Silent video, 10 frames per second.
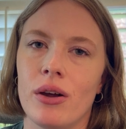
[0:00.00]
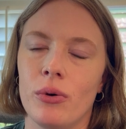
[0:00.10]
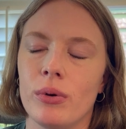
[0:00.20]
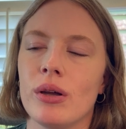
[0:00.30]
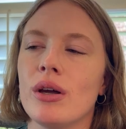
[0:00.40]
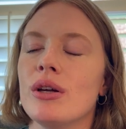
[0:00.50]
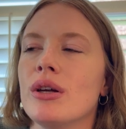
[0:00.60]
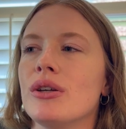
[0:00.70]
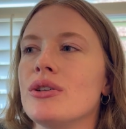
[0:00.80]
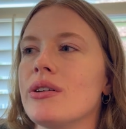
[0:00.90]
own.
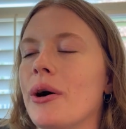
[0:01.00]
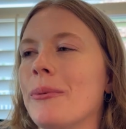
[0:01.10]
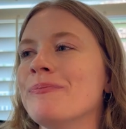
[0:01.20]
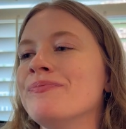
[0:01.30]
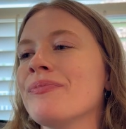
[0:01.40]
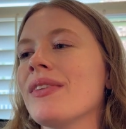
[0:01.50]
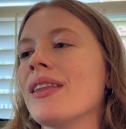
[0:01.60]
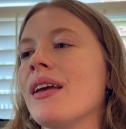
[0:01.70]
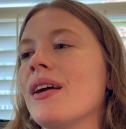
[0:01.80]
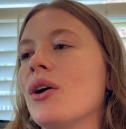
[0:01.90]
So
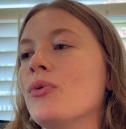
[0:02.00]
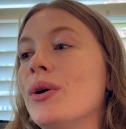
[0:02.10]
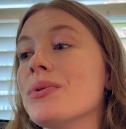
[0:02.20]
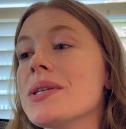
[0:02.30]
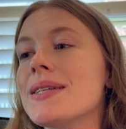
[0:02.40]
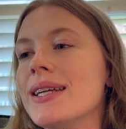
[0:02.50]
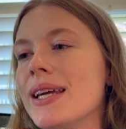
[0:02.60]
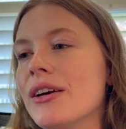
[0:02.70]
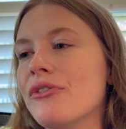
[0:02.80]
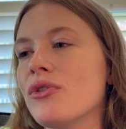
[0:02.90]
we will
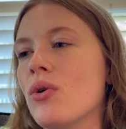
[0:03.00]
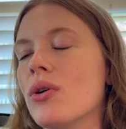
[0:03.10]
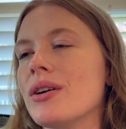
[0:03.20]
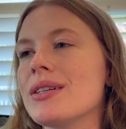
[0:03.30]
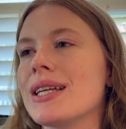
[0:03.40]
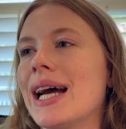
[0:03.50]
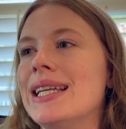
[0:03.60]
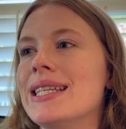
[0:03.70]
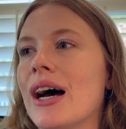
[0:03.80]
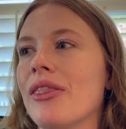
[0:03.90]
see, of course. I
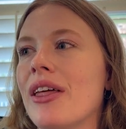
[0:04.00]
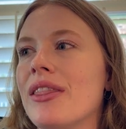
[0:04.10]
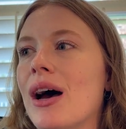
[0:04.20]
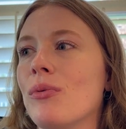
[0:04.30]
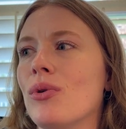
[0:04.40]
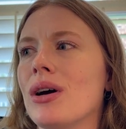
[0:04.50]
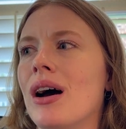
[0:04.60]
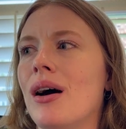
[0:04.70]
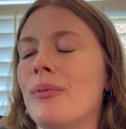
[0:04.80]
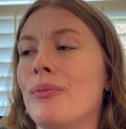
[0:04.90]
doubt that will
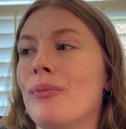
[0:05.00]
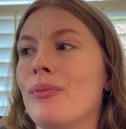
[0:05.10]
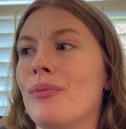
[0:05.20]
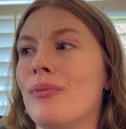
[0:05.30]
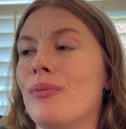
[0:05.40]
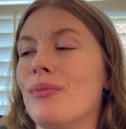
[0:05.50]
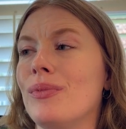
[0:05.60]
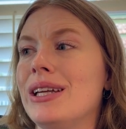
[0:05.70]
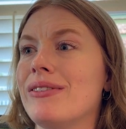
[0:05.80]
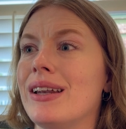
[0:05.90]
come
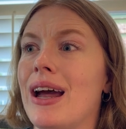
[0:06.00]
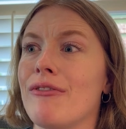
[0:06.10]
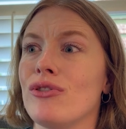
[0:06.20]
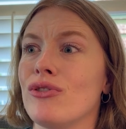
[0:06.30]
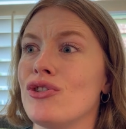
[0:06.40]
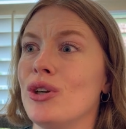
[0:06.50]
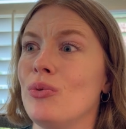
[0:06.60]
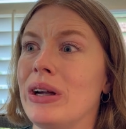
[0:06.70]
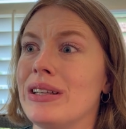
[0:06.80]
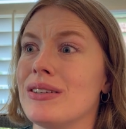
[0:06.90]
even after she
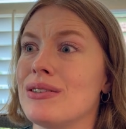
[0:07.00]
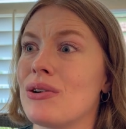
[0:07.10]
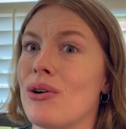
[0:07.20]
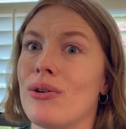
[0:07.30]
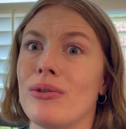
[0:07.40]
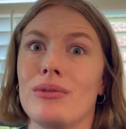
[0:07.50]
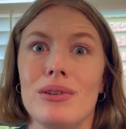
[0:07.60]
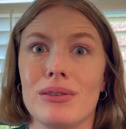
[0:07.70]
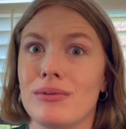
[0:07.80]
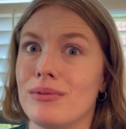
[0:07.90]
wins her
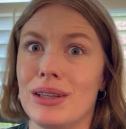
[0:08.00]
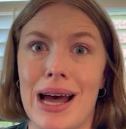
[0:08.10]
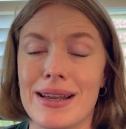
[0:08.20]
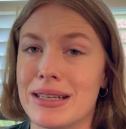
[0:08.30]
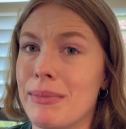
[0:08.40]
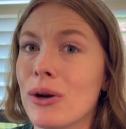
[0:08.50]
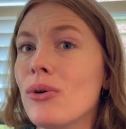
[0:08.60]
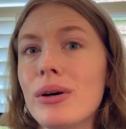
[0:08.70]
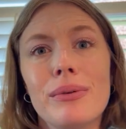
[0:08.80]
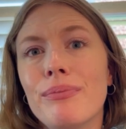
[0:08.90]
last
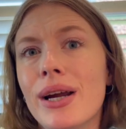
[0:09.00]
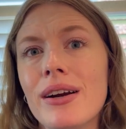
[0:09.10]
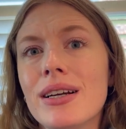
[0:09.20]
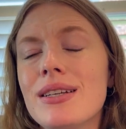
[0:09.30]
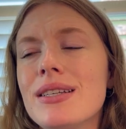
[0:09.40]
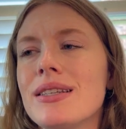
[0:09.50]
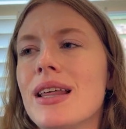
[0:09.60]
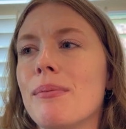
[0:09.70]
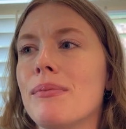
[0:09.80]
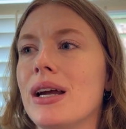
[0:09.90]
medal in Paris.
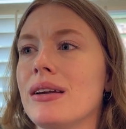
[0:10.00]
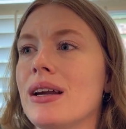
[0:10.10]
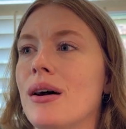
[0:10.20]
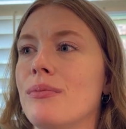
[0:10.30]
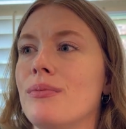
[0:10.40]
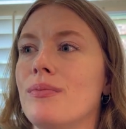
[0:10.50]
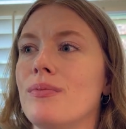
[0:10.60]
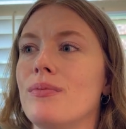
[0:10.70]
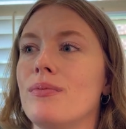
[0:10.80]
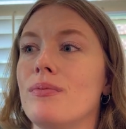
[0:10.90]
That might come,
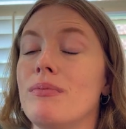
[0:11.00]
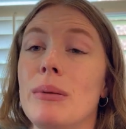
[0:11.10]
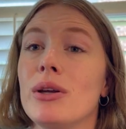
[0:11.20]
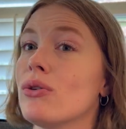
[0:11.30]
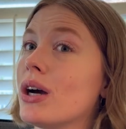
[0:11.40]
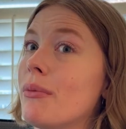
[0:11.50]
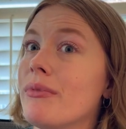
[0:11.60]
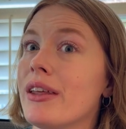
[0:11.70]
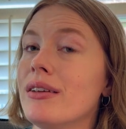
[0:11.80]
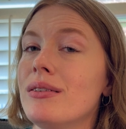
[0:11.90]
maybe it'll come
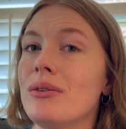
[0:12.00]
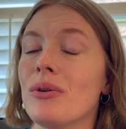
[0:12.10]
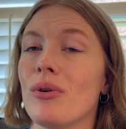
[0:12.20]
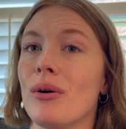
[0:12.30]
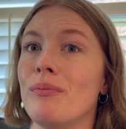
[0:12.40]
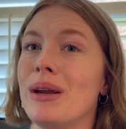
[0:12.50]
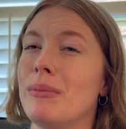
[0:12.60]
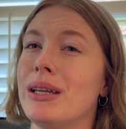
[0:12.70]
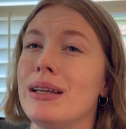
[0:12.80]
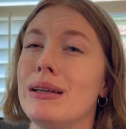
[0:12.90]
then, or
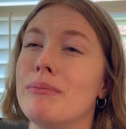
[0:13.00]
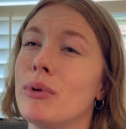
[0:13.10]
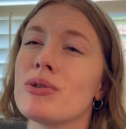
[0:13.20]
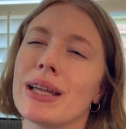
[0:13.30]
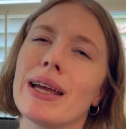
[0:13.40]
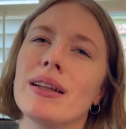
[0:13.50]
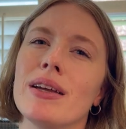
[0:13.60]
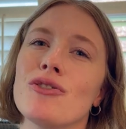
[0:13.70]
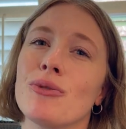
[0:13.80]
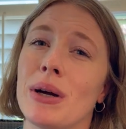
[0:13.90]
maybe most
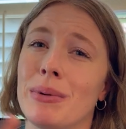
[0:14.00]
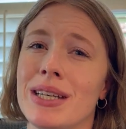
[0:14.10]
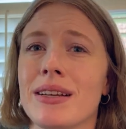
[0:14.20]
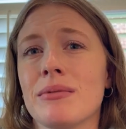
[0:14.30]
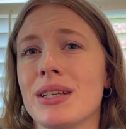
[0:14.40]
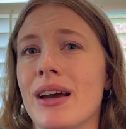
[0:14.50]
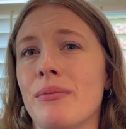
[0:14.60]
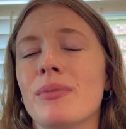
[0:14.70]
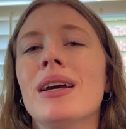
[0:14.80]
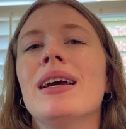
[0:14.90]
likely she'll probably take some
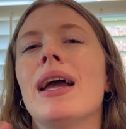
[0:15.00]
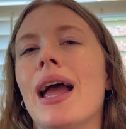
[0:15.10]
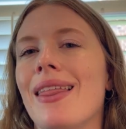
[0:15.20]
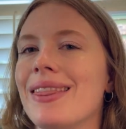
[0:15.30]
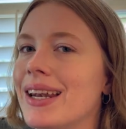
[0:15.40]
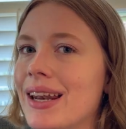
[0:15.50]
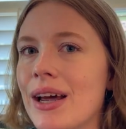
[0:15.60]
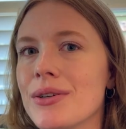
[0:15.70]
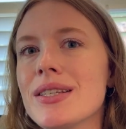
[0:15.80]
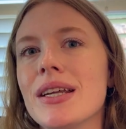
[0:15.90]
time and then
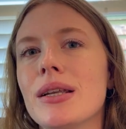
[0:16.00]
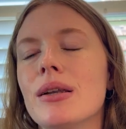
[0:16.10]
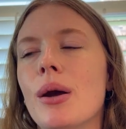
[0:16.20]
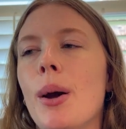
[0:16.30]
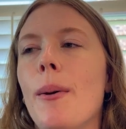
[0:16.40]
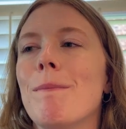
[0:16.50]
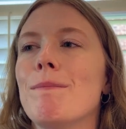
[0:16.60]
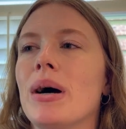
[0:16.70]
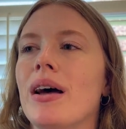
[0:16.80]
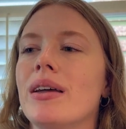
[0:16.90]
announce it.
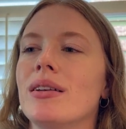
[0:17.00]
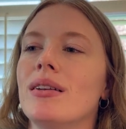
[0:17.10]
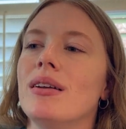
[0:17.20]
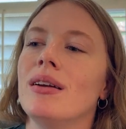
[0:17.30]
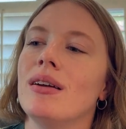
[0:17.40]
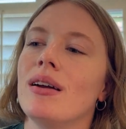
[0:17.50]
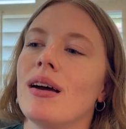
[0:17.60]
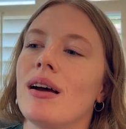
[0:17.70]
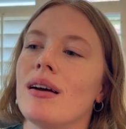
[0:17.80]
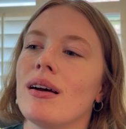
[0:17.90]
But
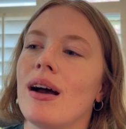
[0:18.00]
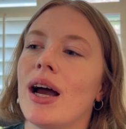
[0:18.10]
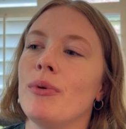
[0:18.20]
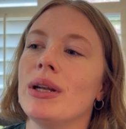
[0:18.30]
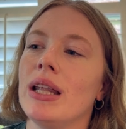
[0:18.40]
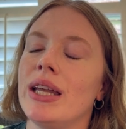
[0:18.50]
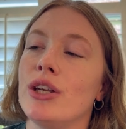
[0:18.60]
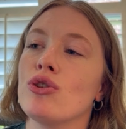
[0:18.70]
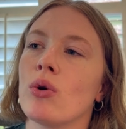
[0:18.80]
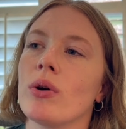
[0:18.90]
I would
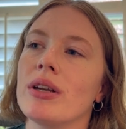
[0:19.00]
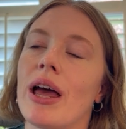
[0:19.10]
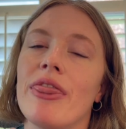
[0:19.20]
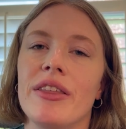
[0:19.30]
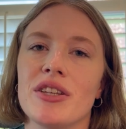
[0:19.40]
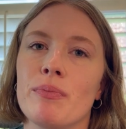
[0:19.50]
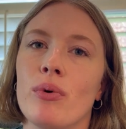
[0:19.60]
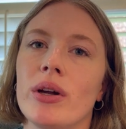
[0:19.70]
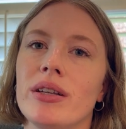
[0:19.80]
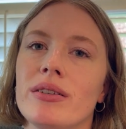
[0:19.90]
lean toward, at this
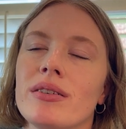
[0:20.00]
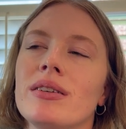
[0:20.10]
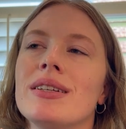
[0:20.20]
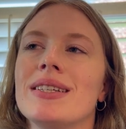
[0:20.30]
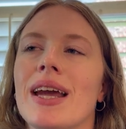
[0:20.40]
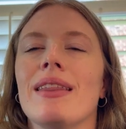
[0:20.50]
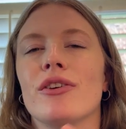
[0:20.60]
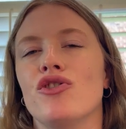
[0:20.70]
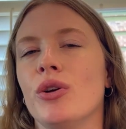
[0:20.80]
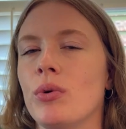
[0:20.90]
point, saying
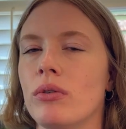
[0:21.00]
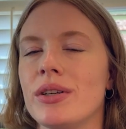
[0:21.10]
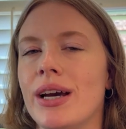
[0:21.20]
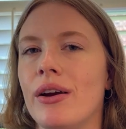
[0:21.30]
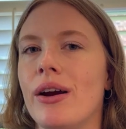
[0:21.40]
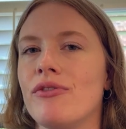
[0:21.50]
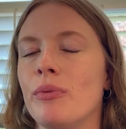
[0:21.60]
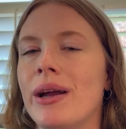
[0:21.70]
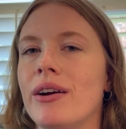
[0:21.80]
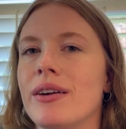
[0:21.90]
that she will retire after
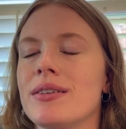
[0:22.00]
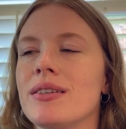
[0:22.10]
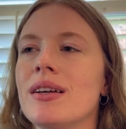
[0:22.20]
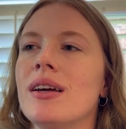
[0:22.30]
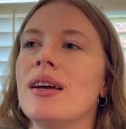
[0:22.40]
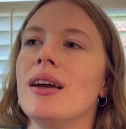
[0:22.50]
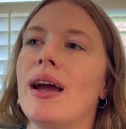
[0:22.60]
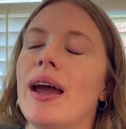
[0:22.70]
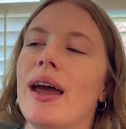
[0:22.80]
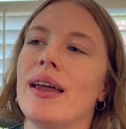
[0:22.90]
Paris.
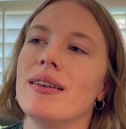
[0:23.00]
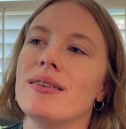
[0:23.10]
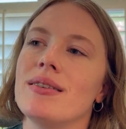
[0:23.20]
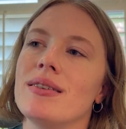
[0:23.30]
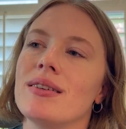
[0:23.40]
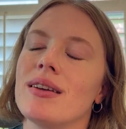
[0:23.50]
And